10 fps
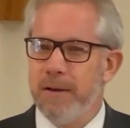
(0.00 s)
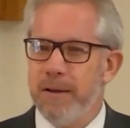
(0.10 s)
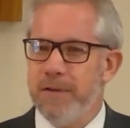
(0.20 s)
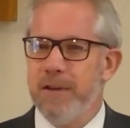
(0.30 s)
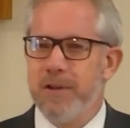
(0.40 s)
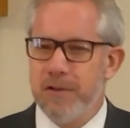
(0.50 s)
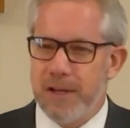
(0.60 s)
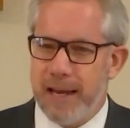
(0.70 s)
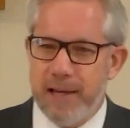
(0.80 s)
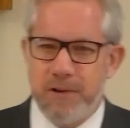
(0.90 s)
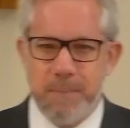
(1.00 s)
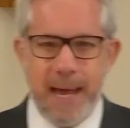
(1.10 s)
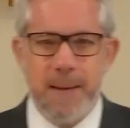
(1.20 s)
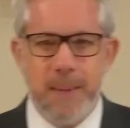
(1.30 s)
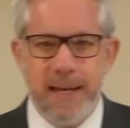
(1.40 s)
is this just a case of
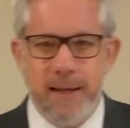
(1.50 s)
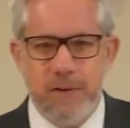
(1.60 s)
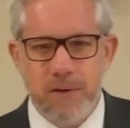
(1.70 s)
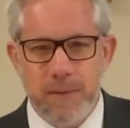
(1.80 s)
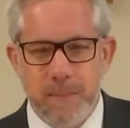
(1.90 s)
bad maintenance?"